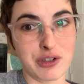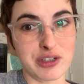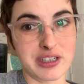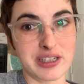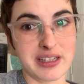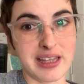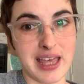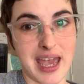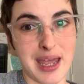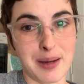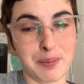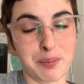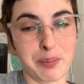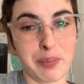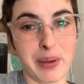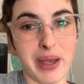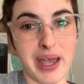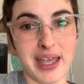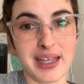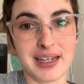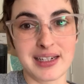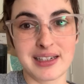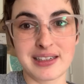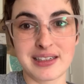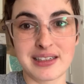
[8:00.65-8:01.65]
forward to that,
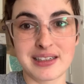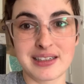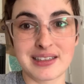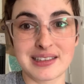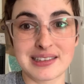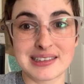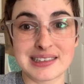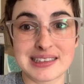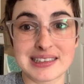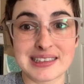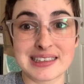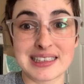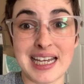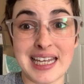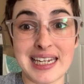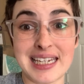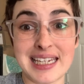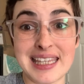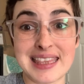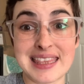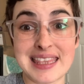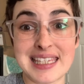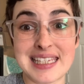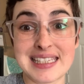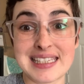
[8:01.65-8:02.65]
but
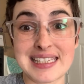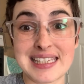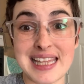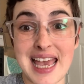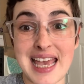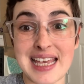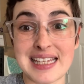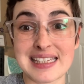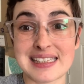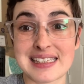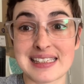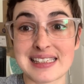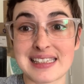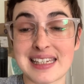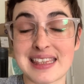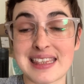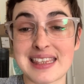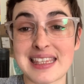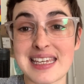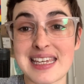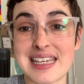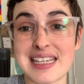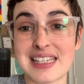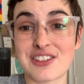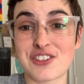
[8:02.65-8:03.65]
gotta get these last
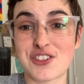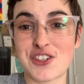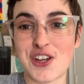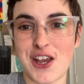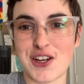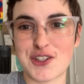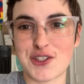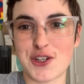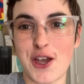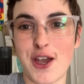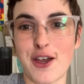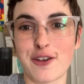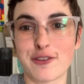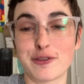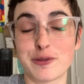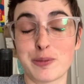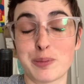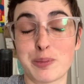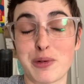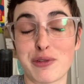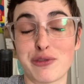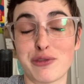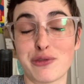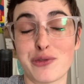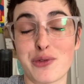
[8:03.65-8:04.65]
things checked off
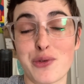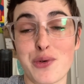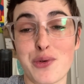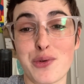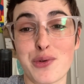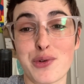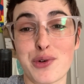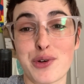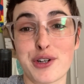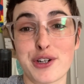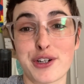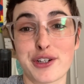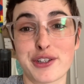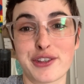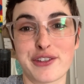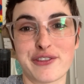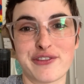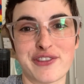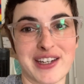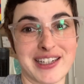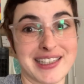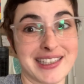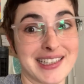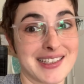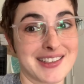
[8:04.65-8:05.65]
before
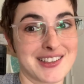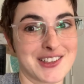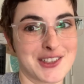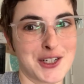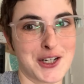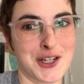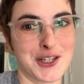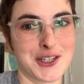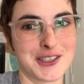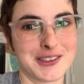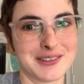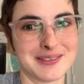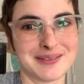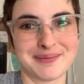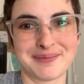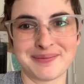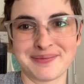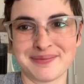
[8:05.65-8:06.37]
the fun can start.